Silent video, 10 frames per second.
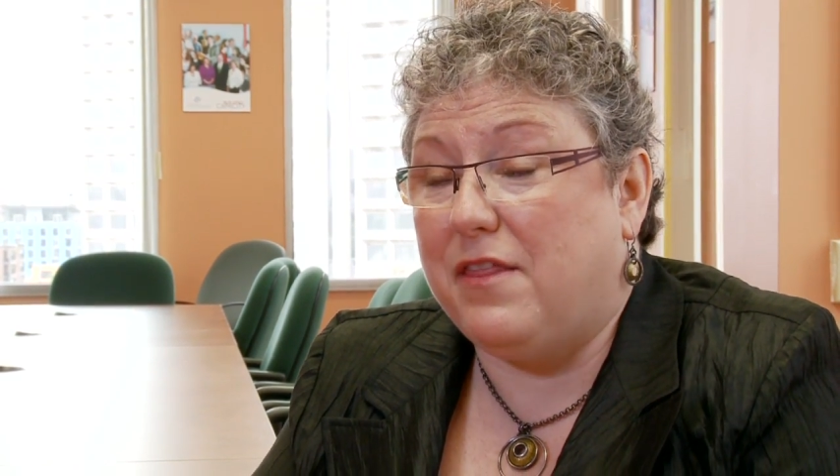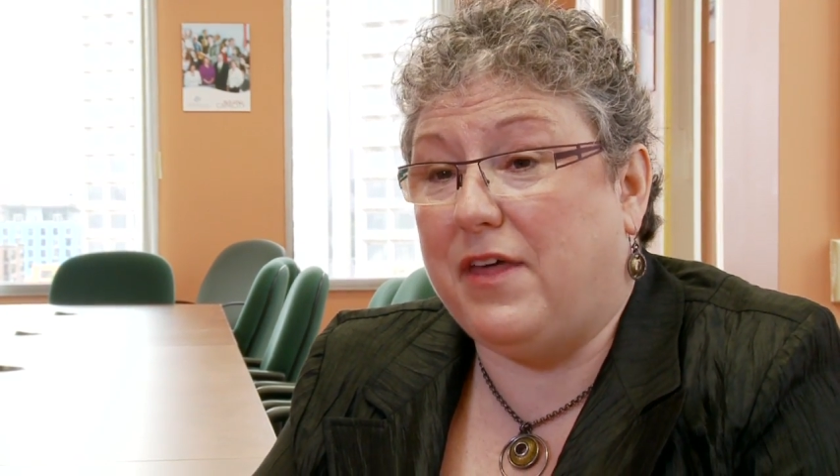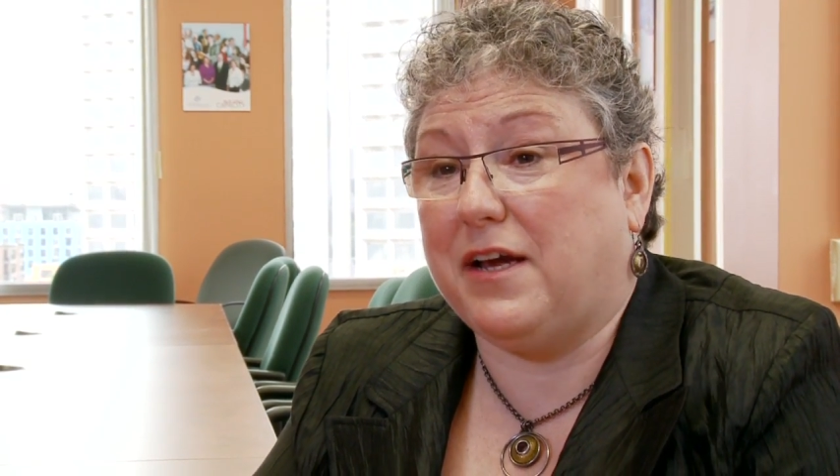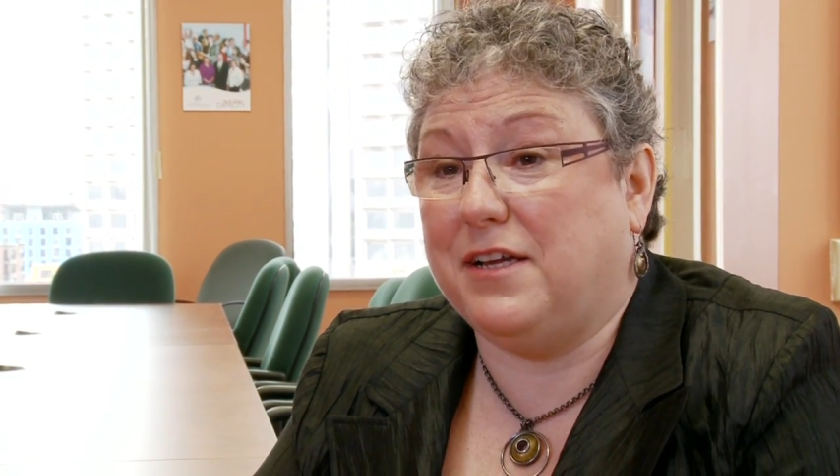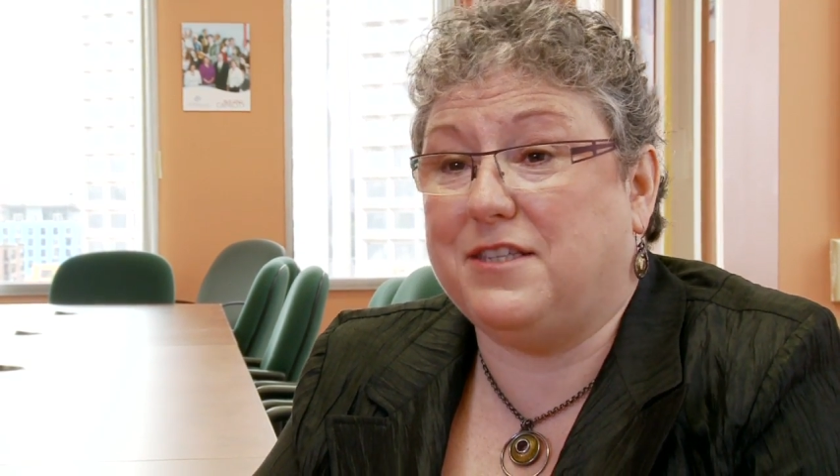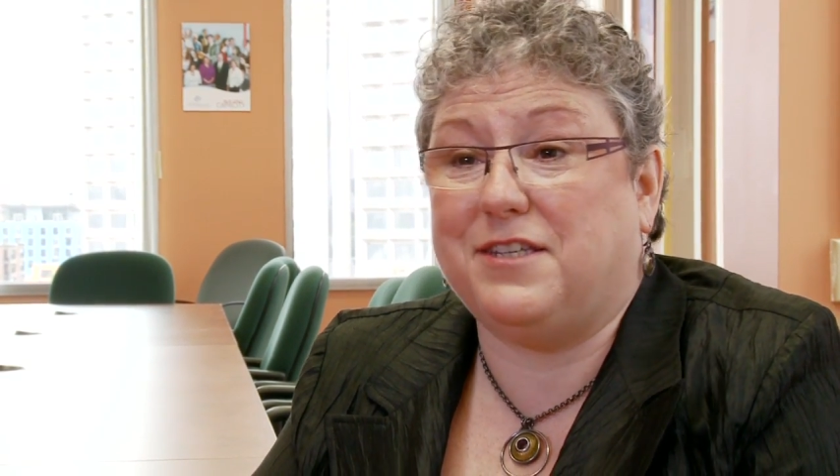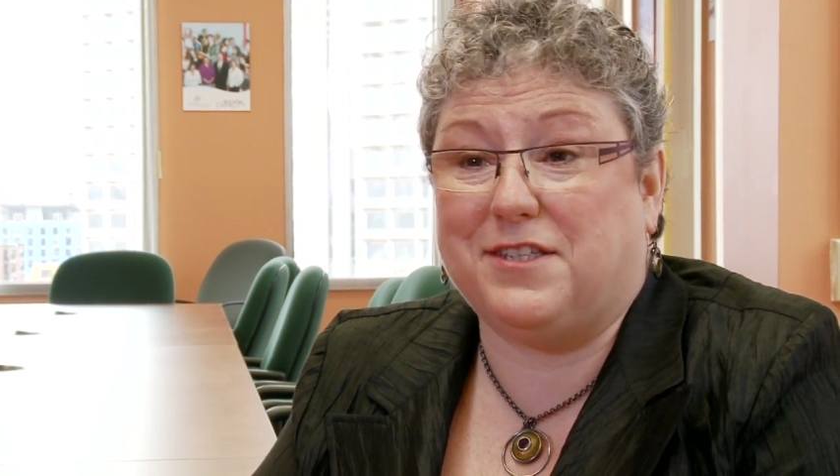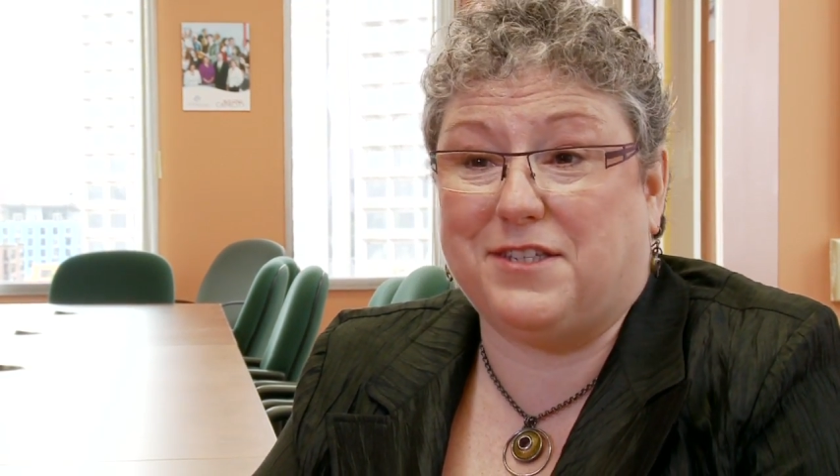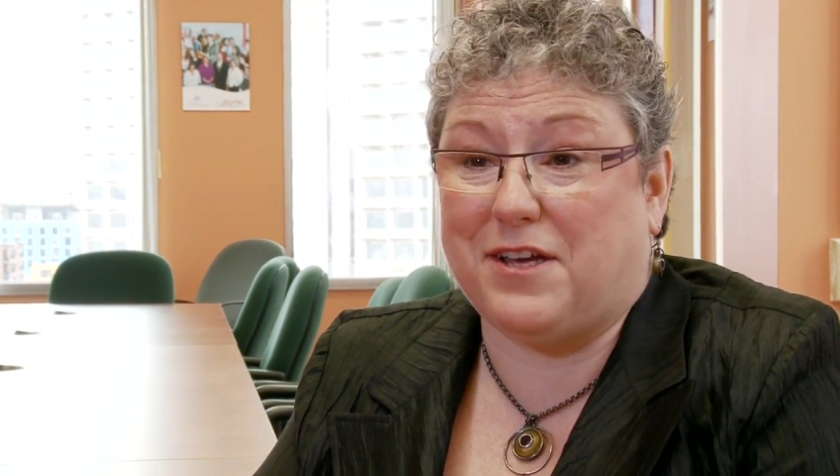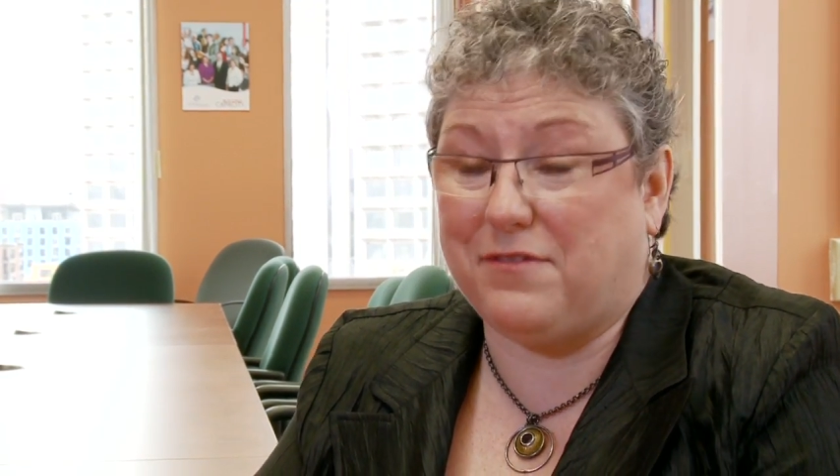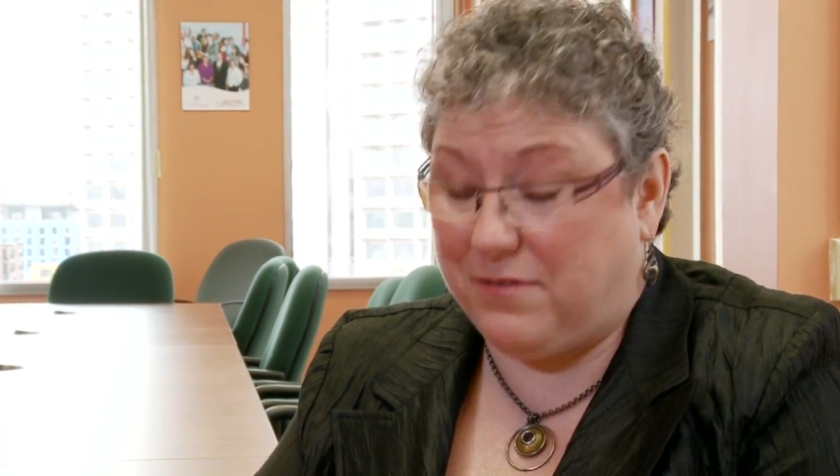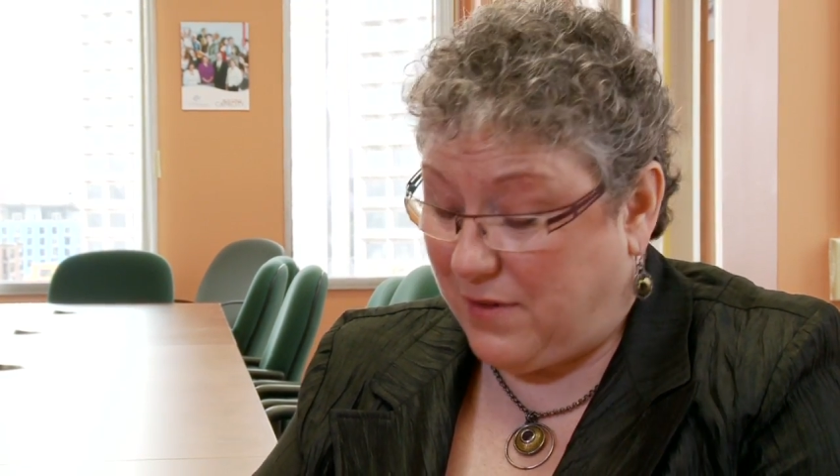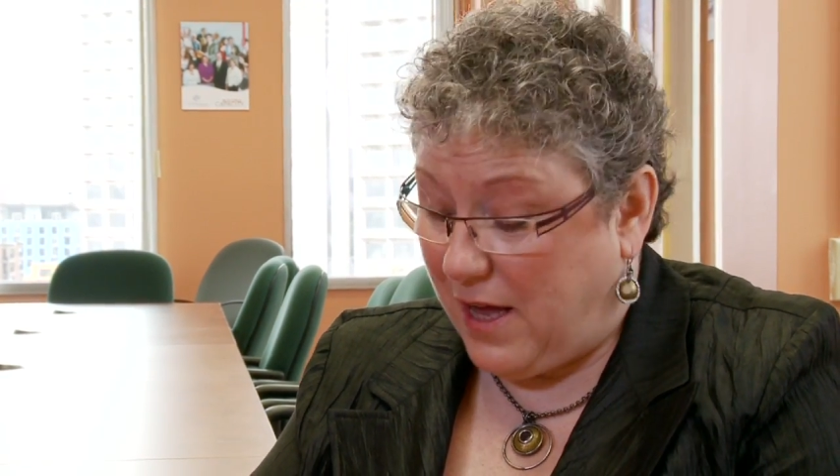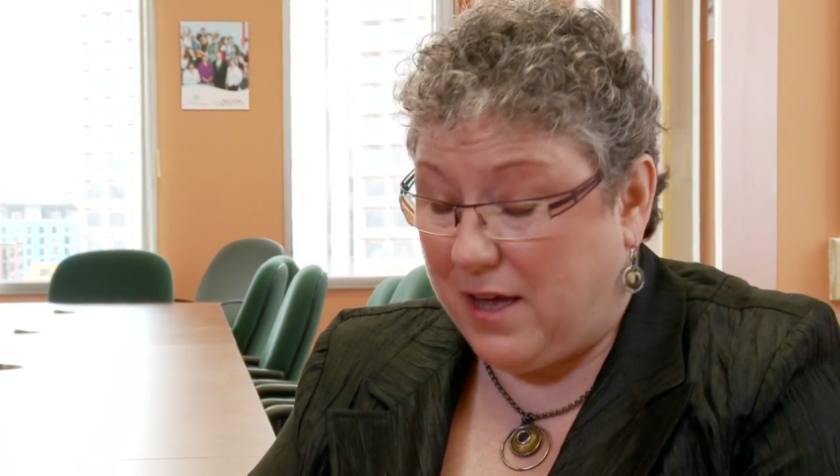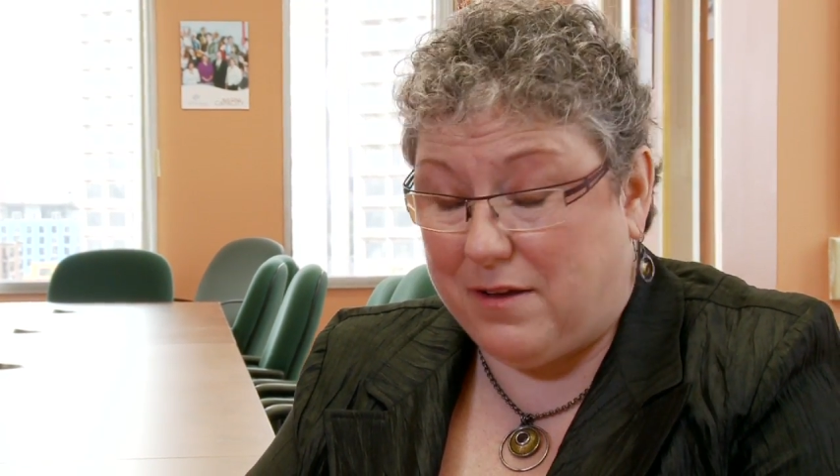that consists
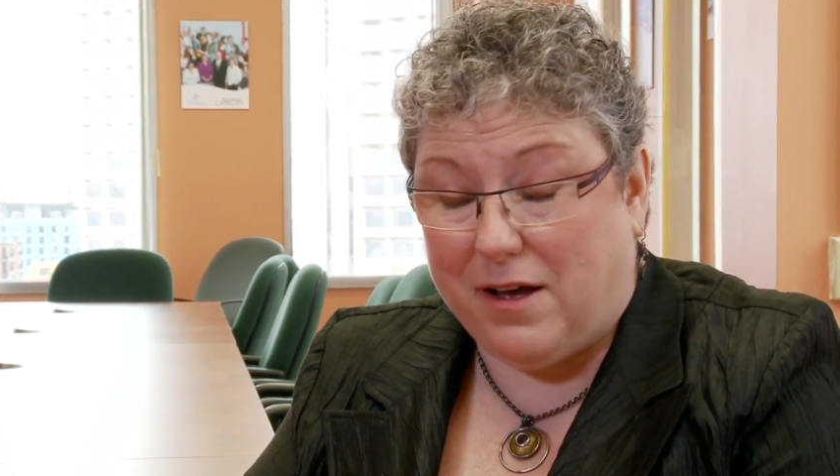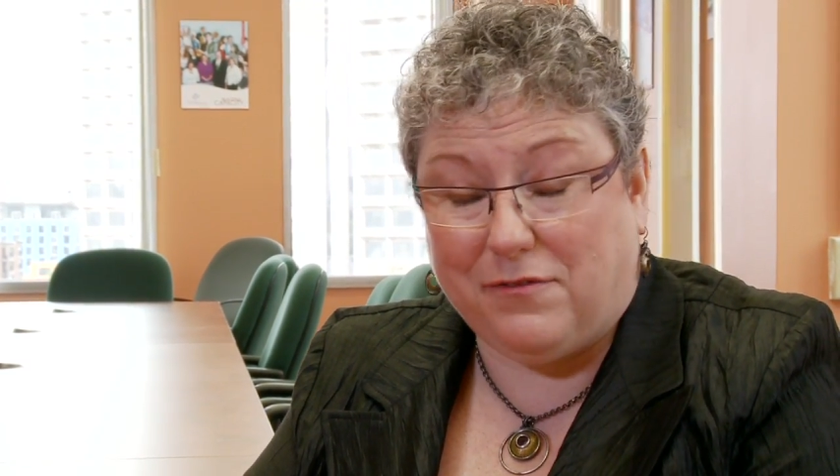of uh,